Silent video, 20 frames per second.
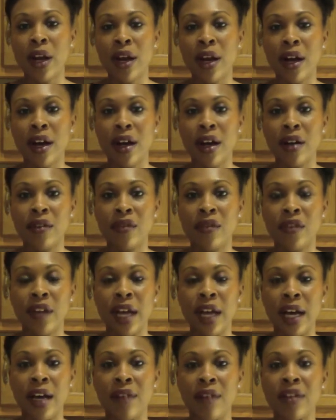of
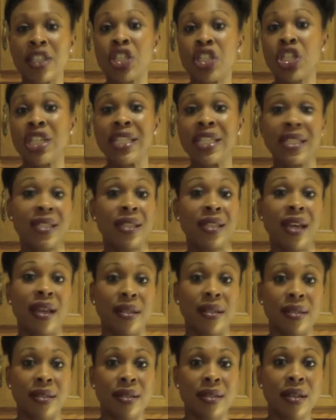a cheesy
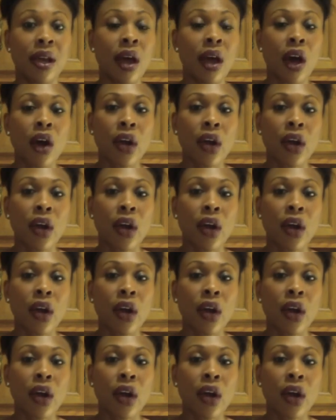taste.